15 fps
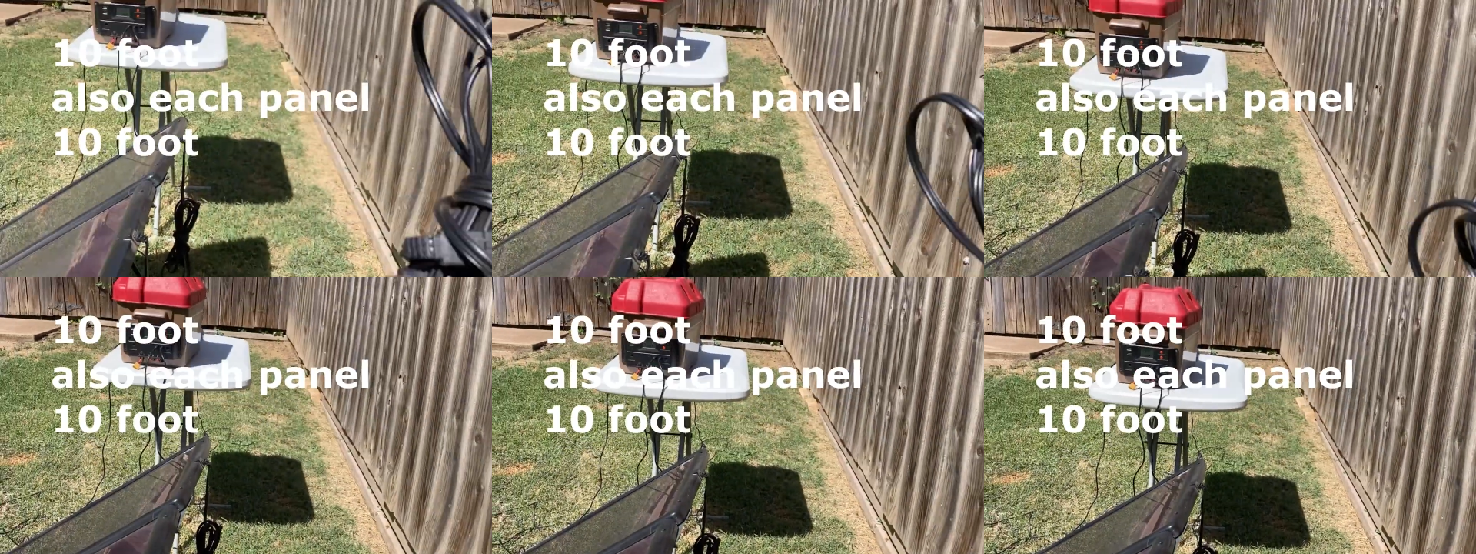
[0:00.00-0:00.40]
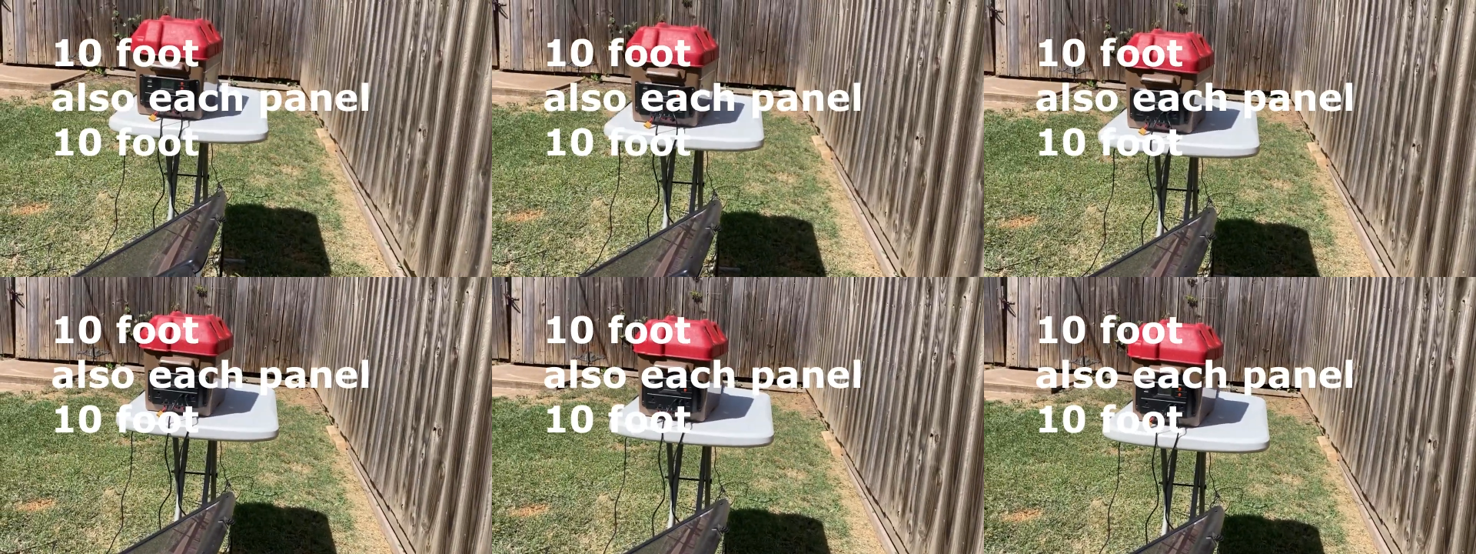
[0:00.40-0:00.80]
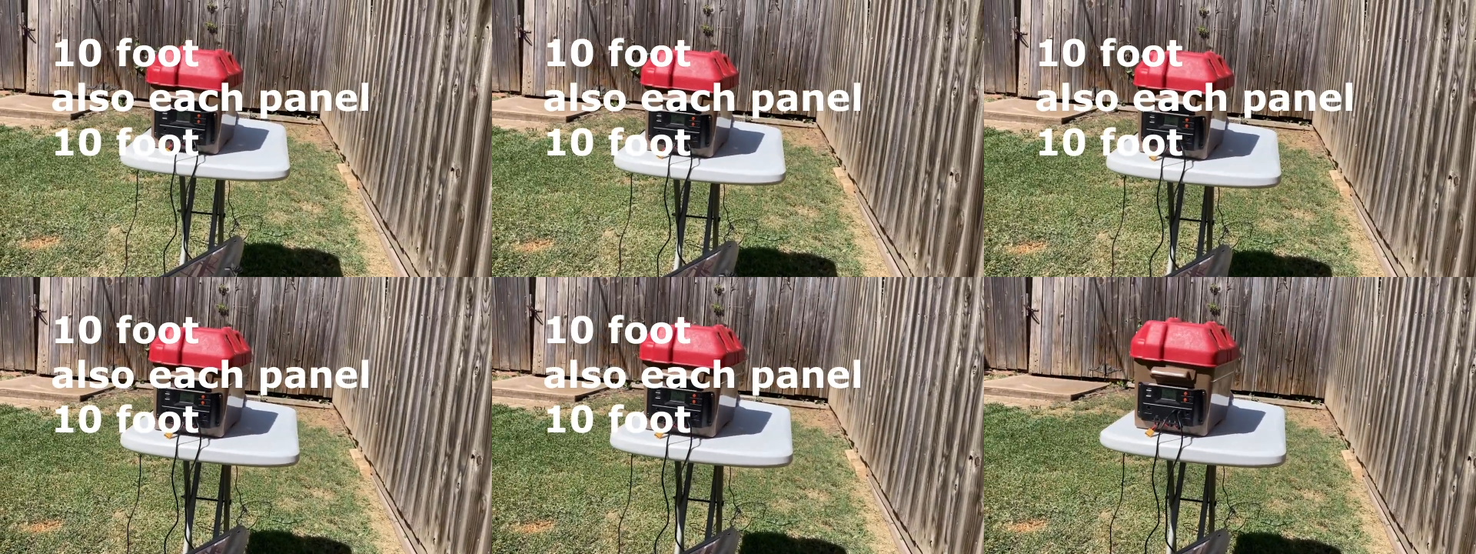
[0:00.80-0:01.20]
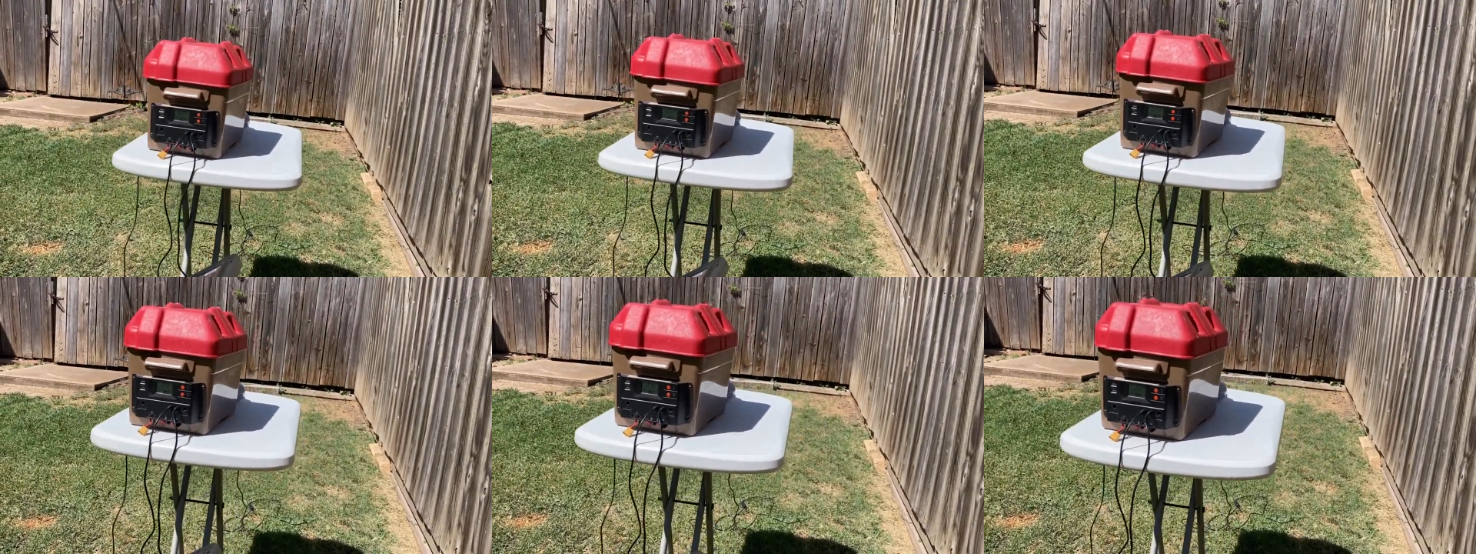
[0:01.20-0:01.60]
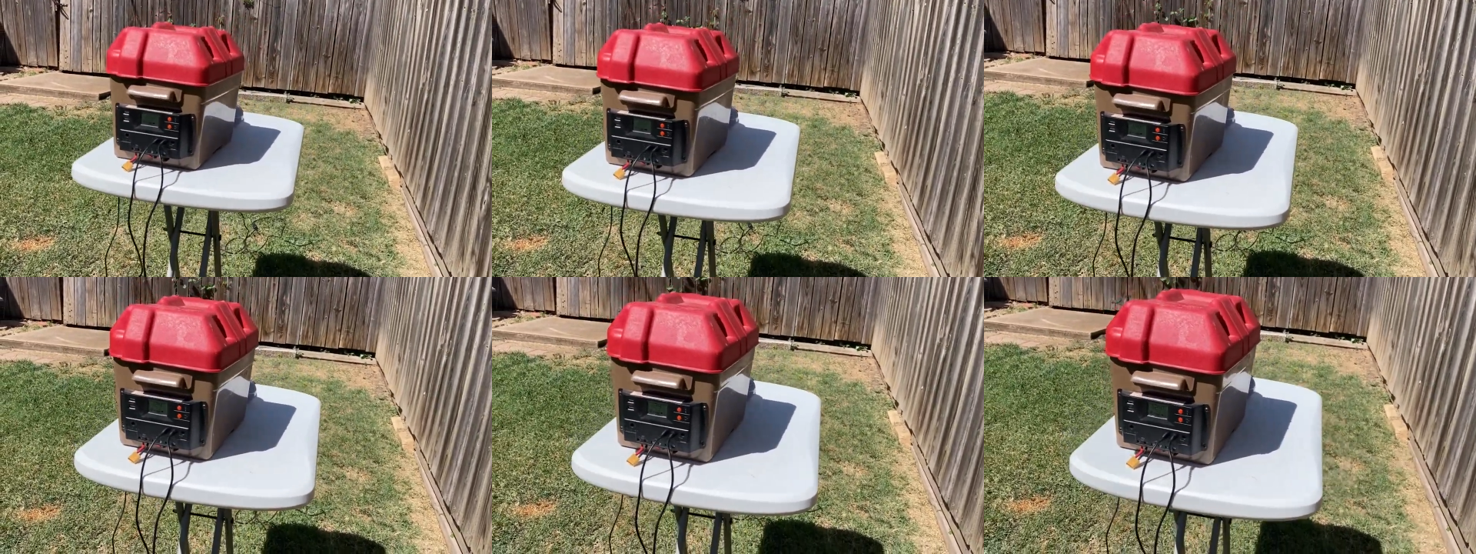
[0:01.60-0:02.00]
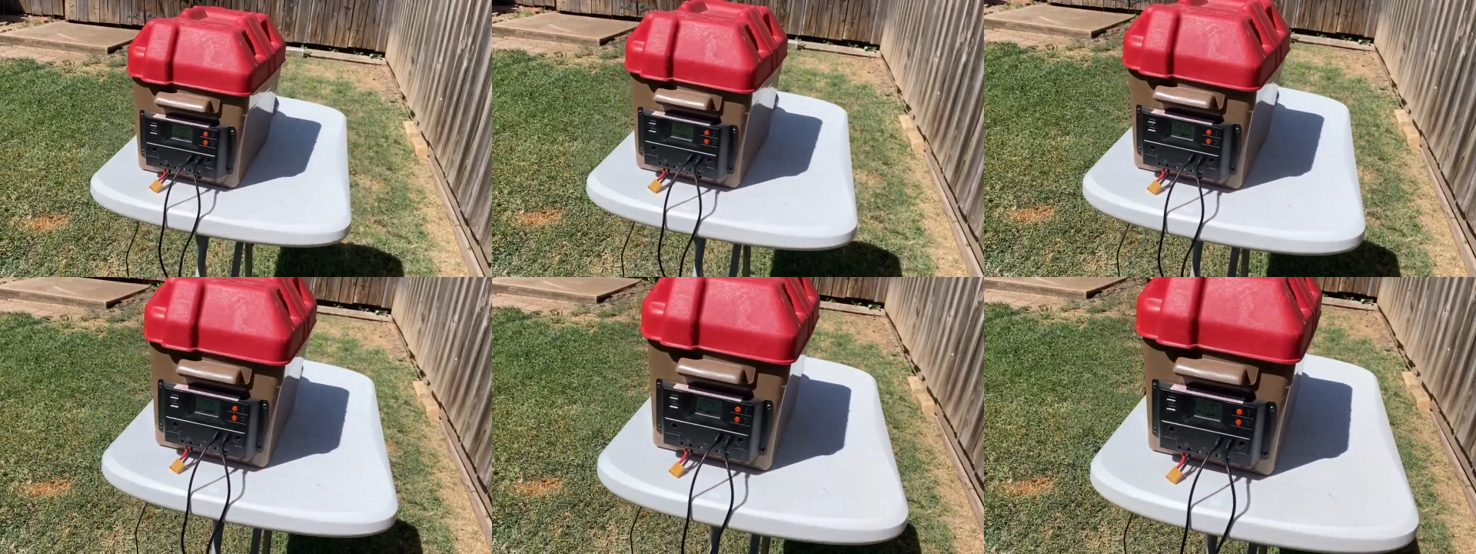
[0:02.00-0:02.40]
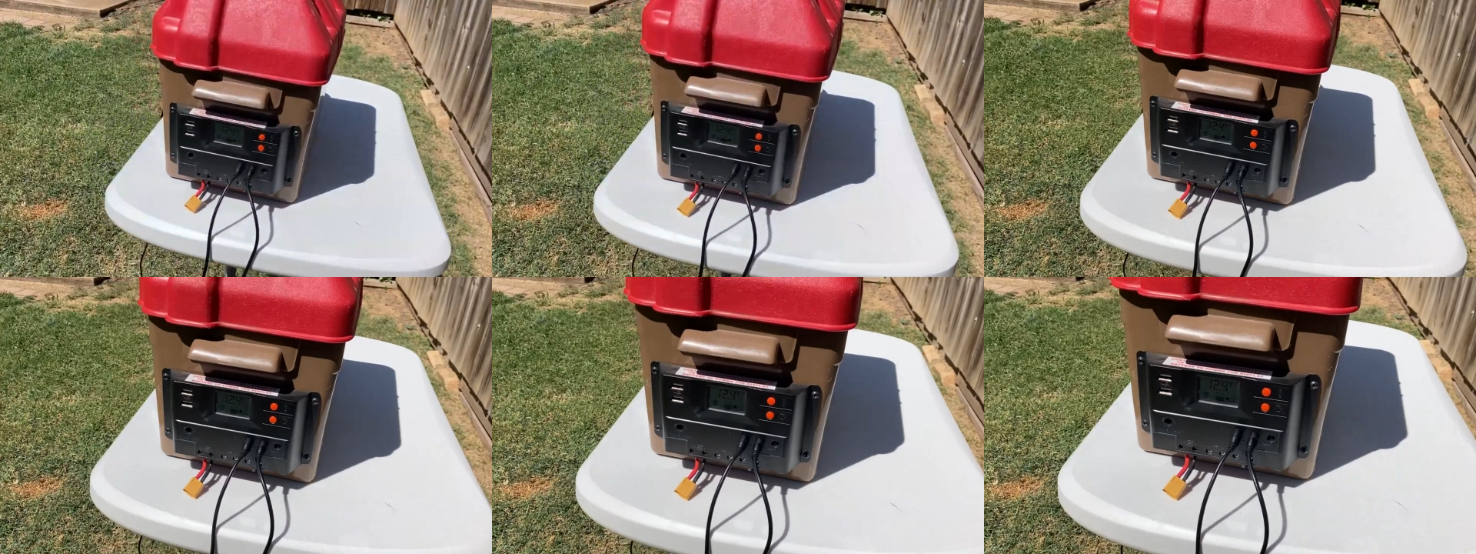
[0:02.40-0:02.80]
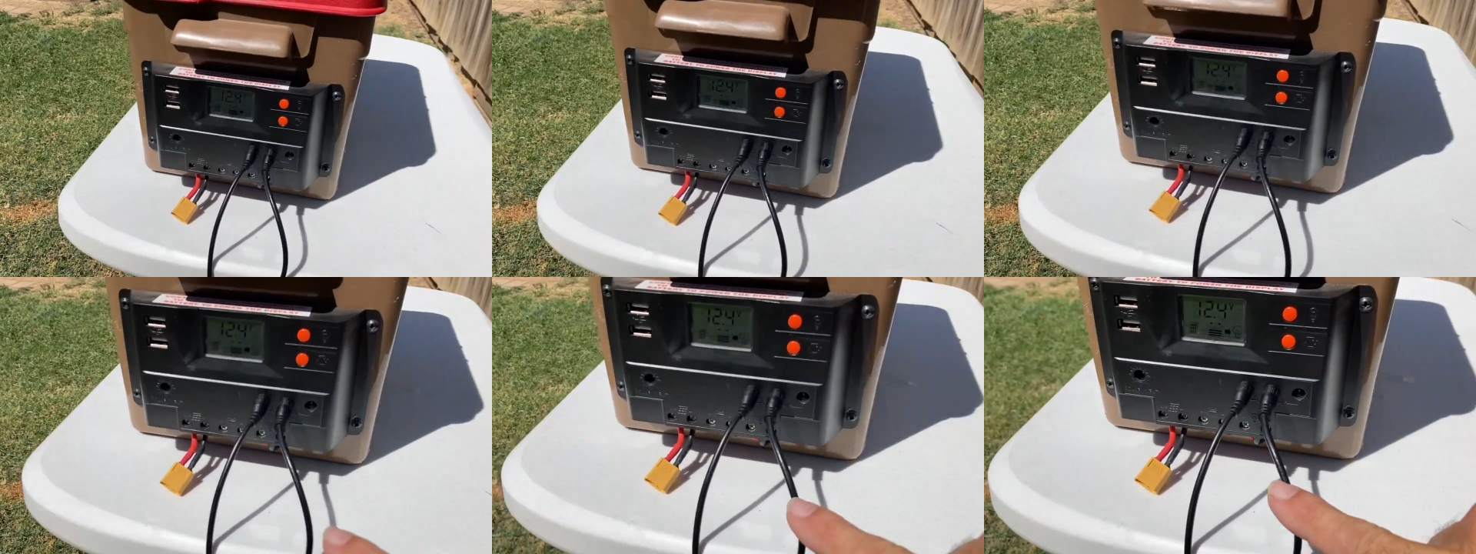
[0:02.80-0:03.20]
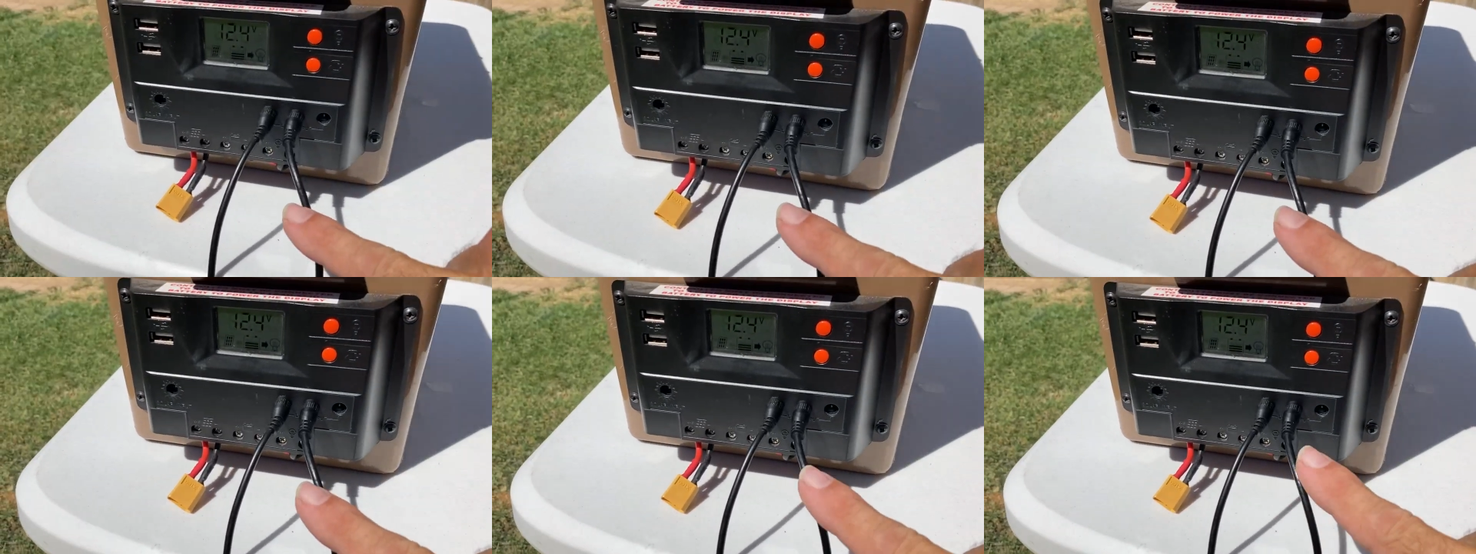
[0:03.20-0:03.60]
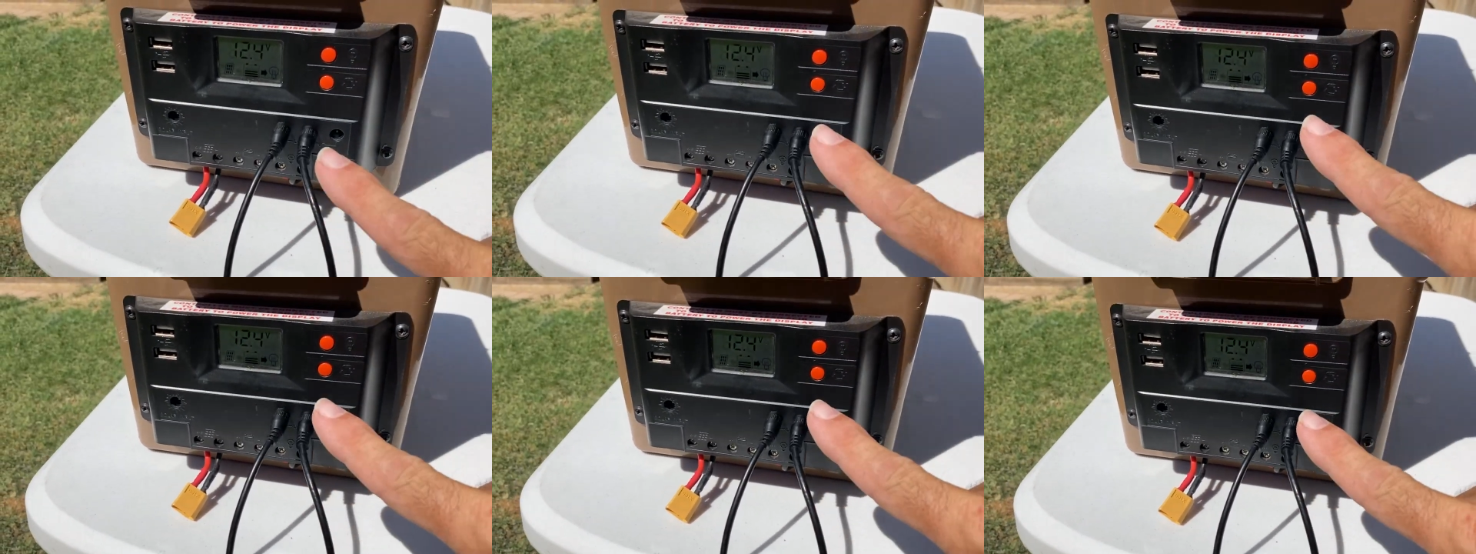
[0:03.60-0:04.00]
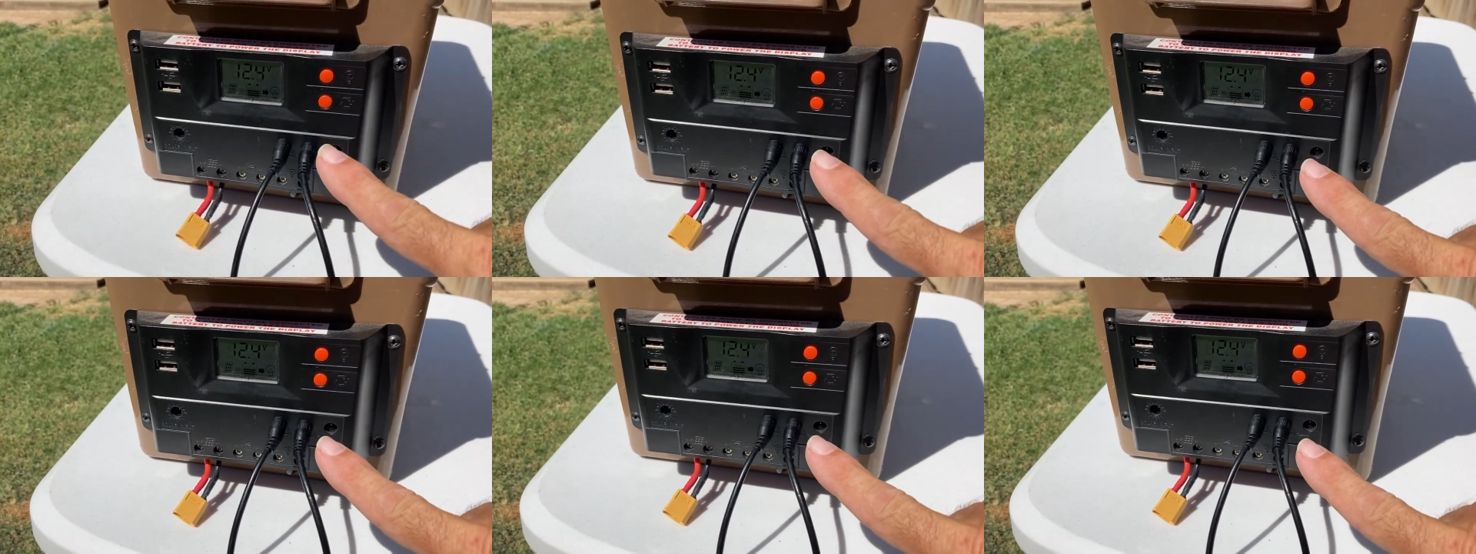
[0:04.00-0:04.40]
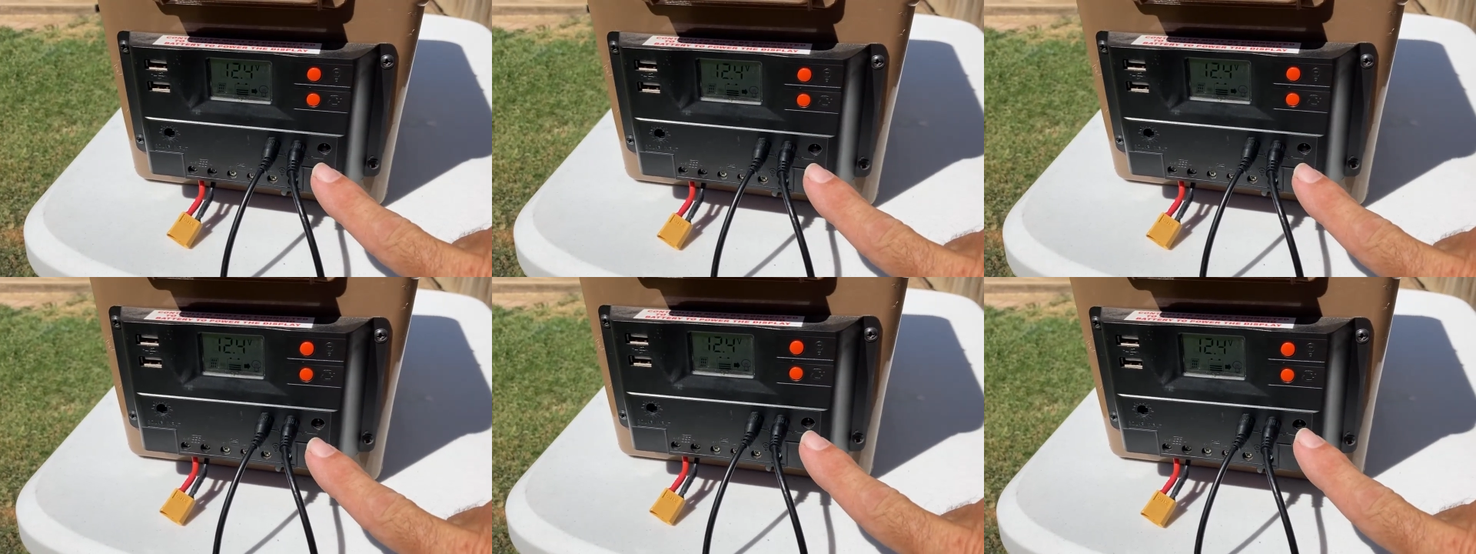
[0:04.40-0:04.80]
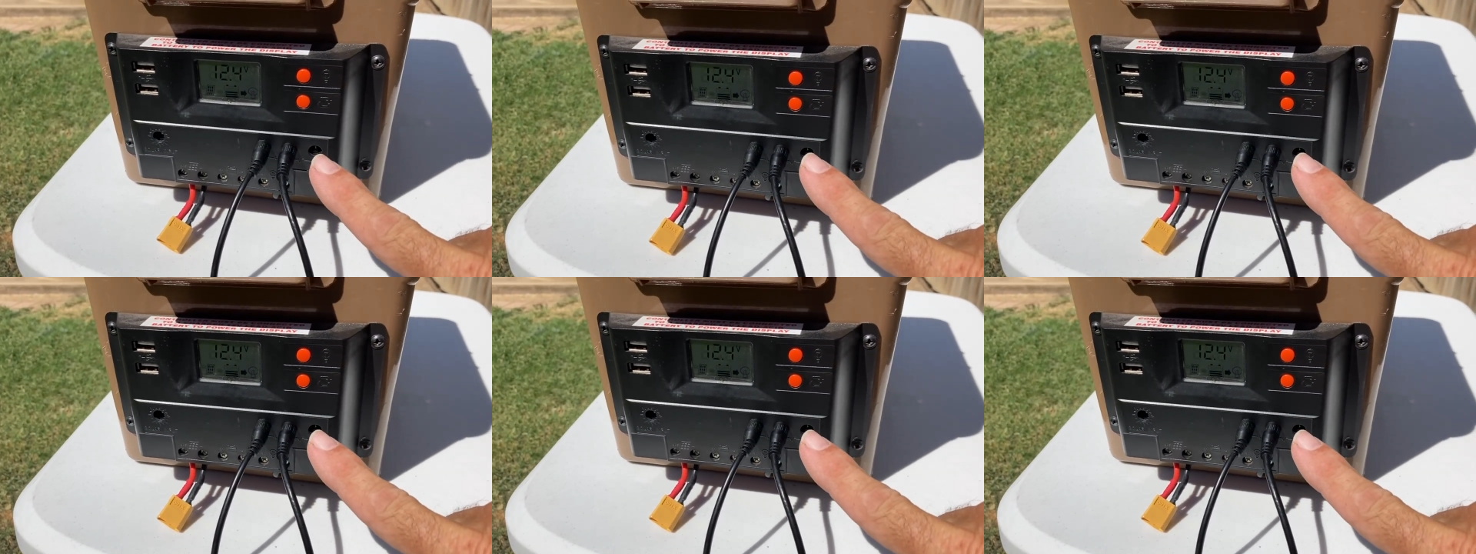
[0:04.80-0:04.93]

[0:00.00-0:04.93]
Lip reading: Nobody's mouth can be seen.